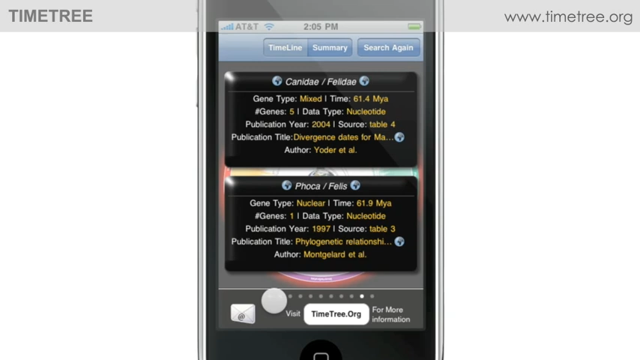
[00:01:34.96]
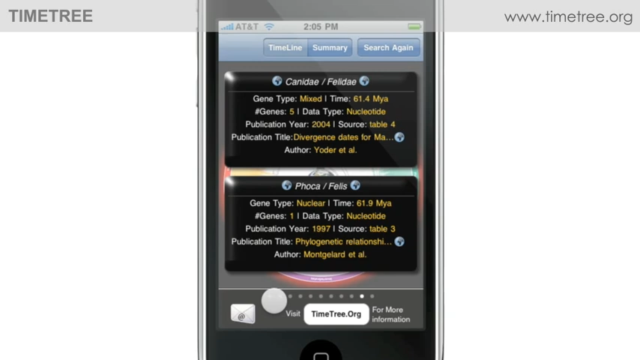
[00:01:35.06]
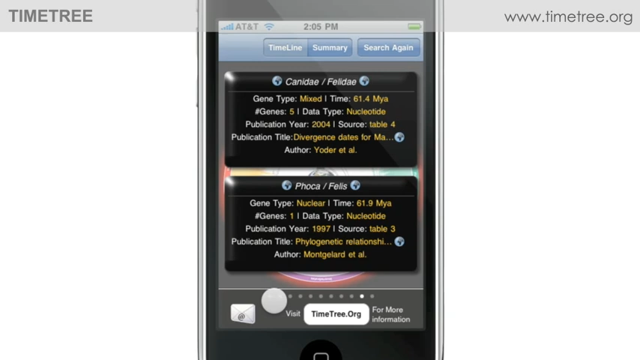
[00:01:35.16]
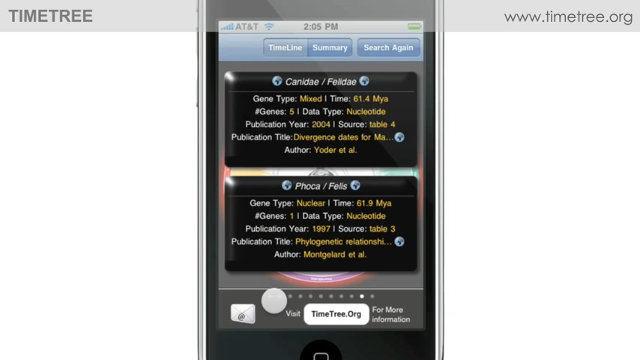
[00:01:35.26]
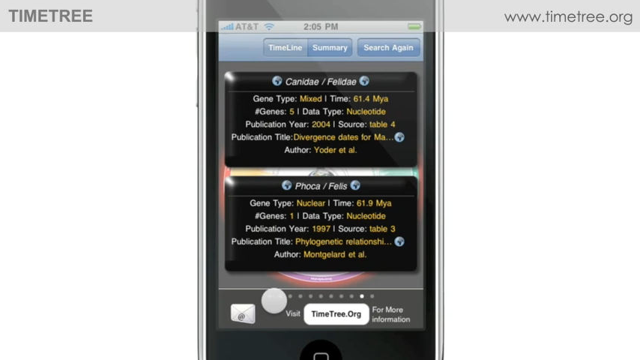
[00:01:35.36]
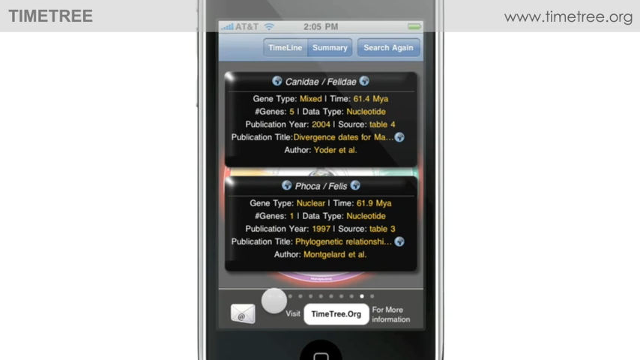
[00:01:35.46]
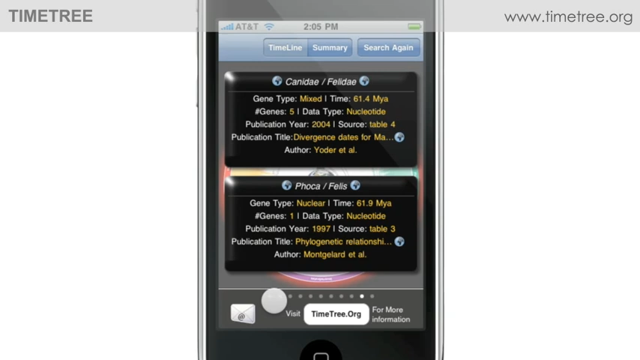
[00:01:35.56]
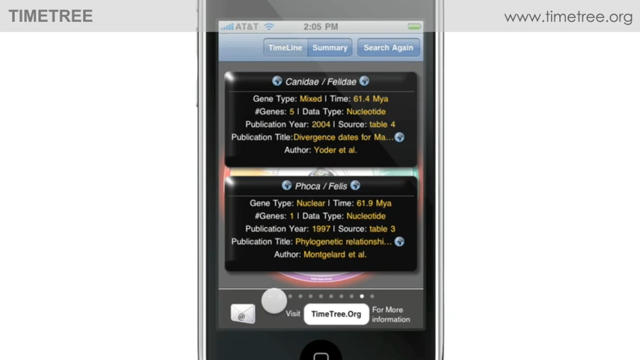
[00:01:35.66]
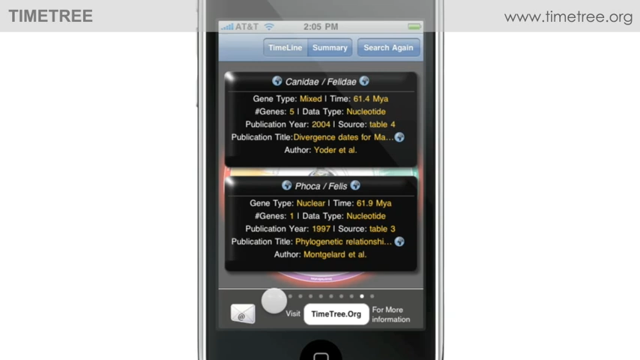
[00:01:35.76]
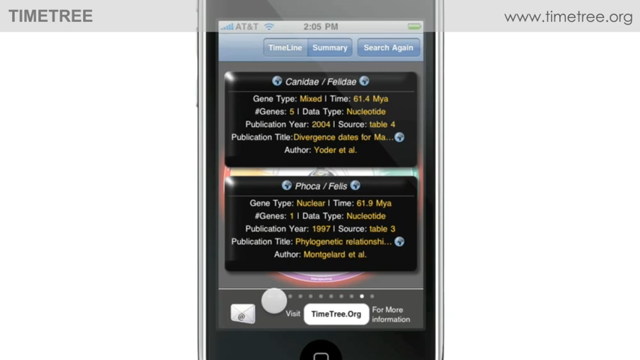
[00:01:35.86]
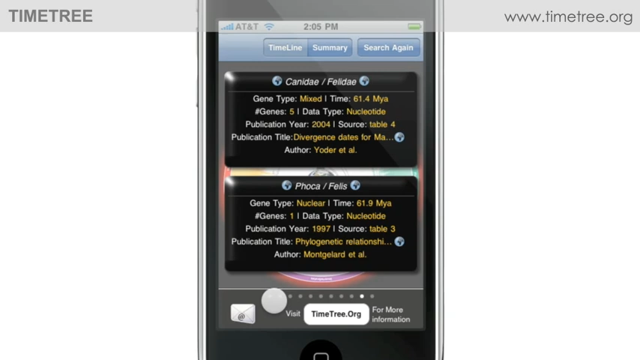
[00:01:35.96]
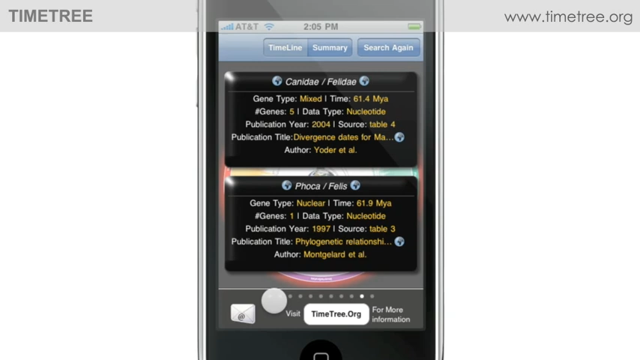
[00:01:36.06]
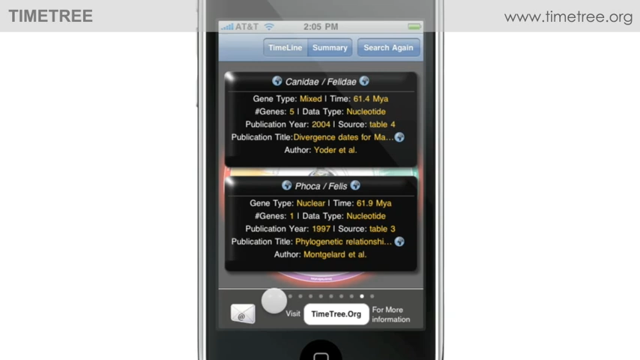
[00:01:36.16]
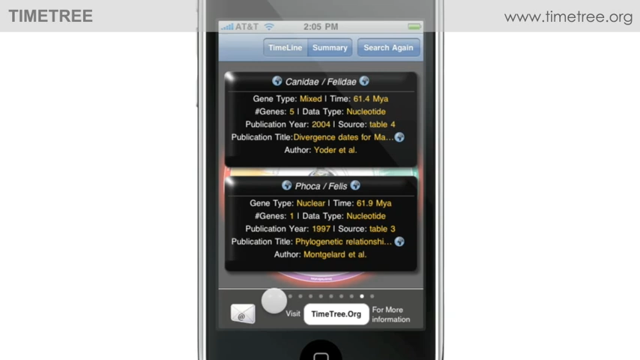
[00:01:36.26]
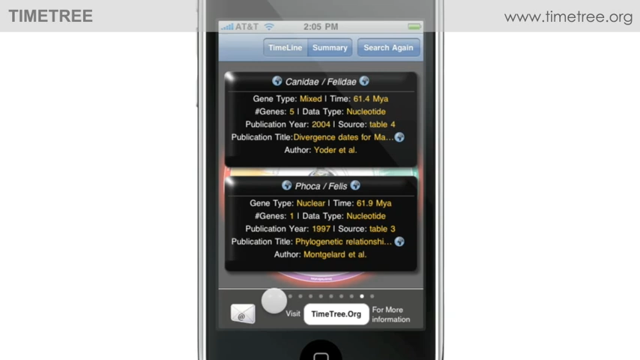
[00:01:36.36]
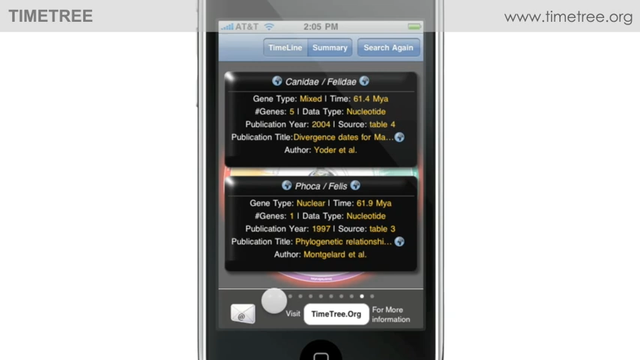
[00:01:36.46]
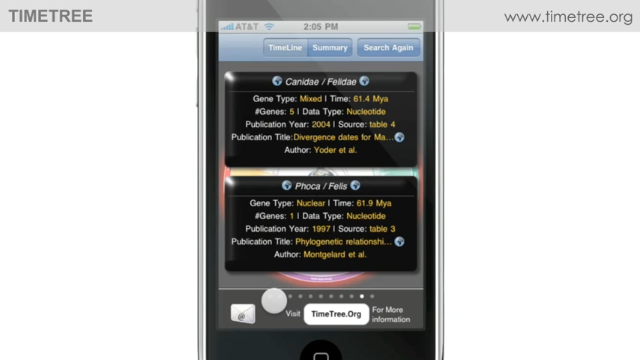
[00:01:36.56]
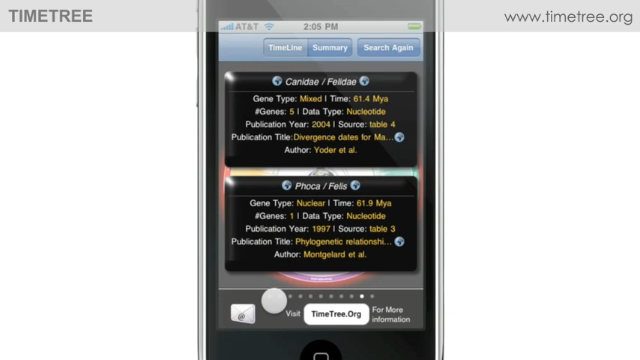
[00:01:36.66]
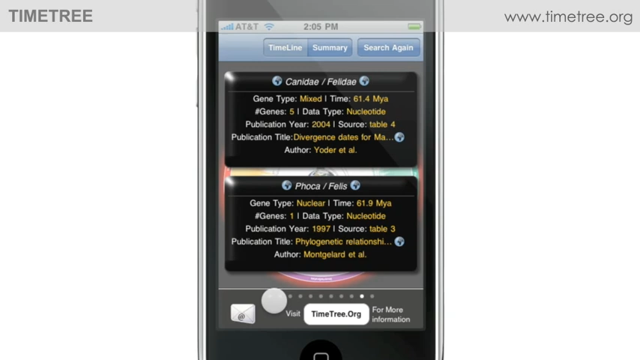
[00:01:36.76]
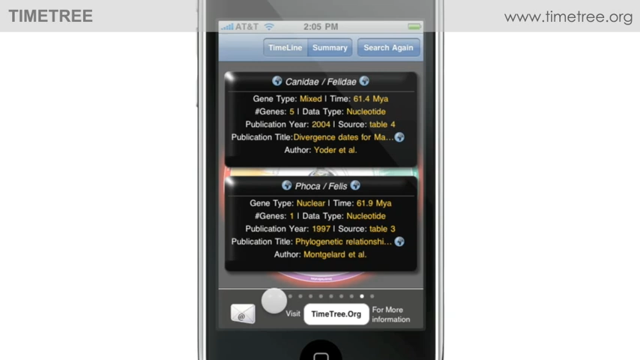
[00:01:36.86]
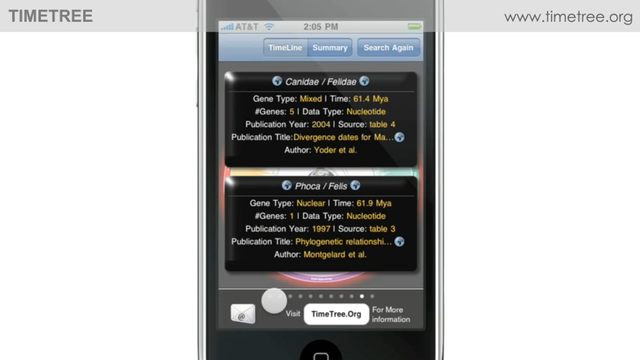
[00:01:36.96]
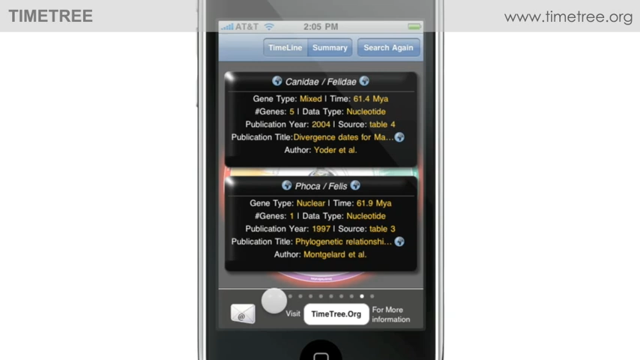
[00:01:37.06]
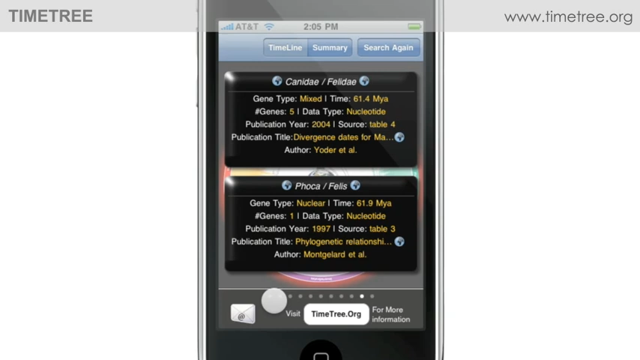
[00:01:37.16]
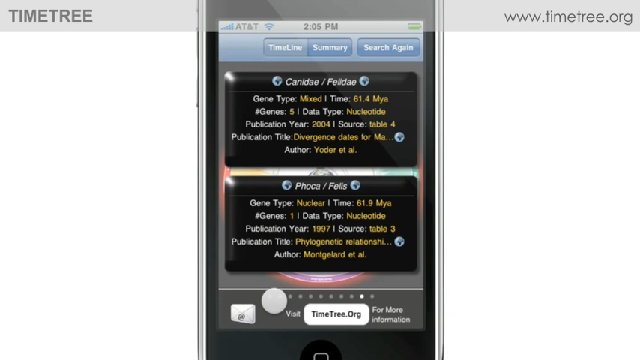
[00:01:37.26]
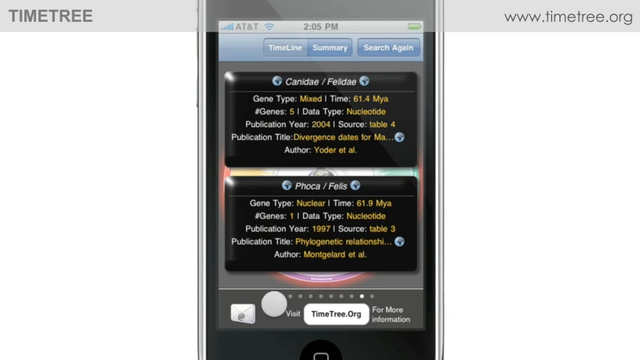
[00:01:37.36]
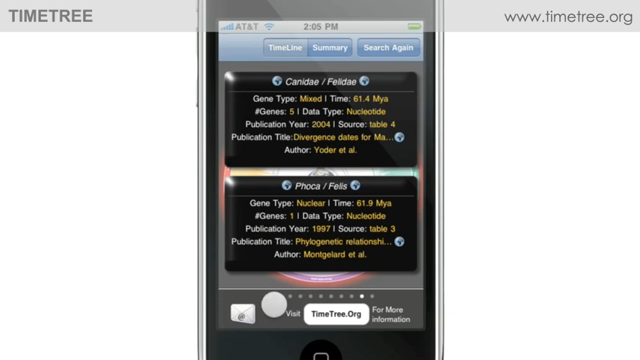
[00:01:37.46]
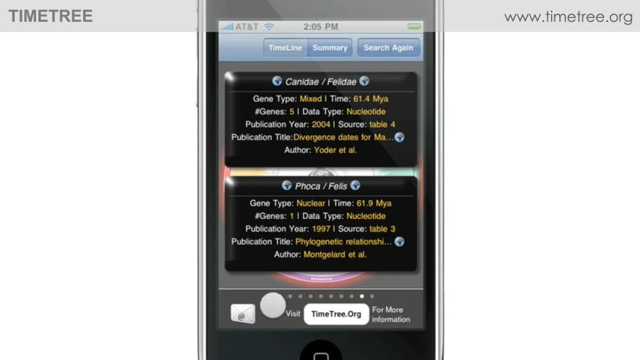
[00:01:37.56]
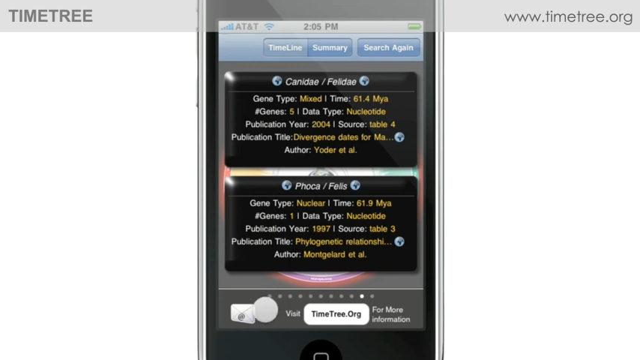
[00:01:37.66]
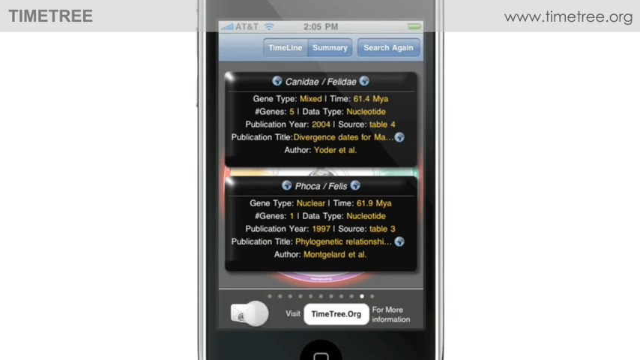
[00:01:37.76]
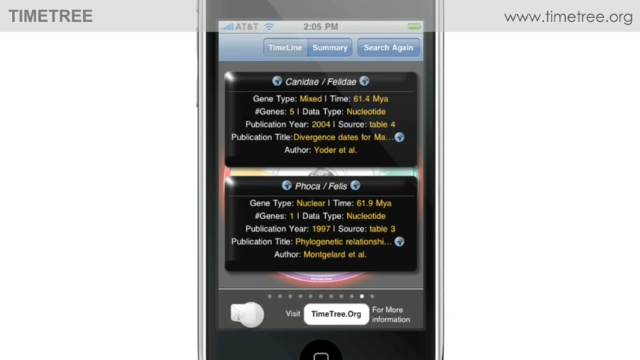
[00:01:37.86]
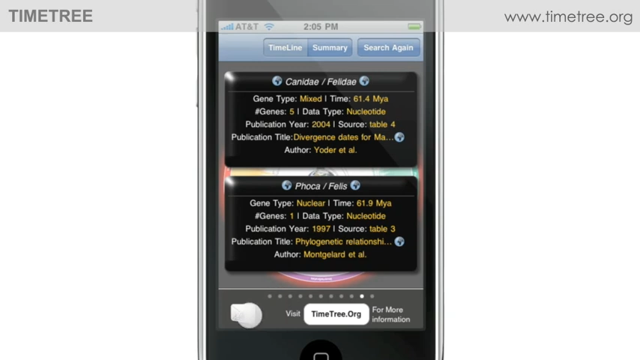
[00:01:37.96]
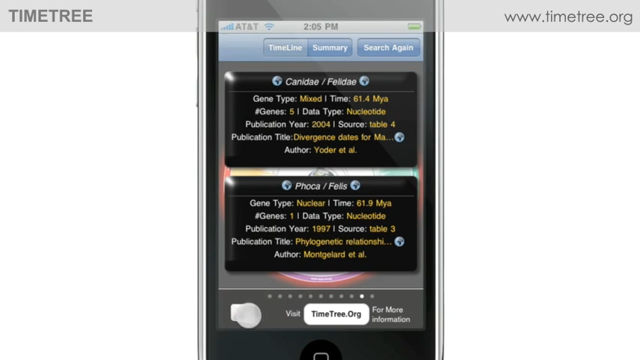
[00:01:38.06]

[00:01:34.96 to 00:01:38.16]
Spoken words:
Nobody's mouth can be seen.